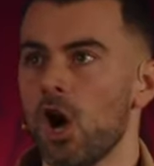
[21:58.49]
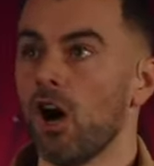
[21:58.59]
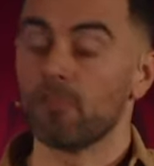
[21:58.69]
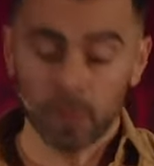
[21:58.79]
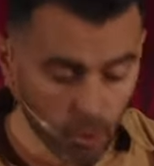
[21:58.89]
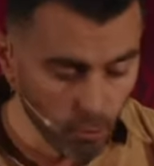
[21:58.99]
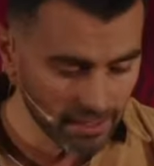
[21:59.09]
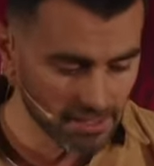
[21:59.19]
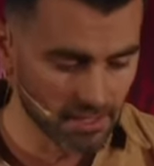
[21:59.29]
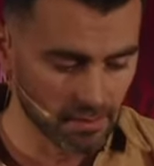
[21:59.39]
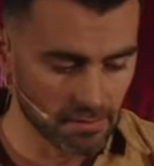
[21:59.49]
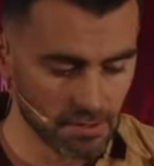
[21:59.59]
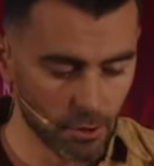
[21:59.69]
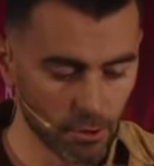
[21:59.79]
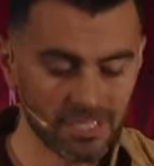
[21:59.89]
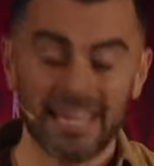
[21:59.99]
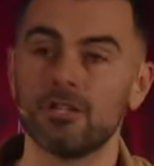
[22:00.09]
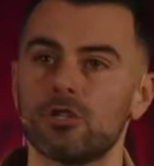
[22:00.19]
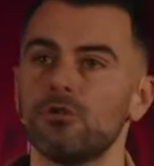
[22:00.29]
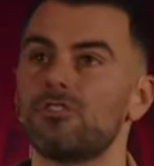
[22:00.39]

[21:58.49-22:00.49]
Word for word: of progressives who tend to